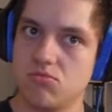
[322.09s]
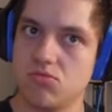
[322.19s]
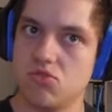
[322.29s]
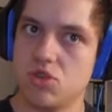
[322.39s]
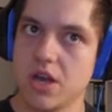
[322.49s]

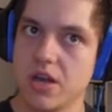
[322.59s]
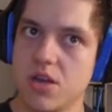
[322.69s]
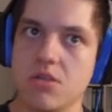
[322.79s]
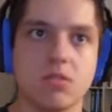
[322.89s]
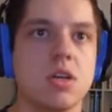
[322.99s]
Thank
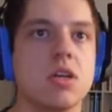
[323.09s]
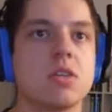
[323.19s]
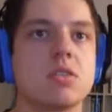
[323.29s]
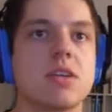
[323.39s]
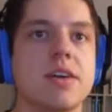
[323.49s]
you.
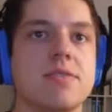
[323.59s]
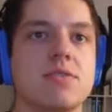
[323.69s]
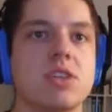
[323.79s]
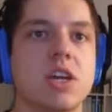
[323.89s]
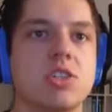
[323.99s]
Save
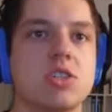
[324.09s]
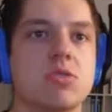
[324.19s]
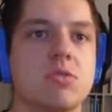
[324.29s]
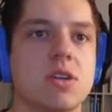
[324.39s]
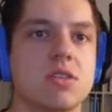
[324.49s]
changes
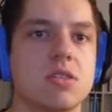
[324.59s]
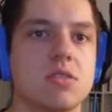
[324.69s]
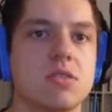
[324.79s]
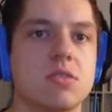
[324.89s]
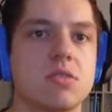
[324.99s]
to
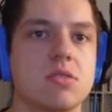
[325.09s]
antidote.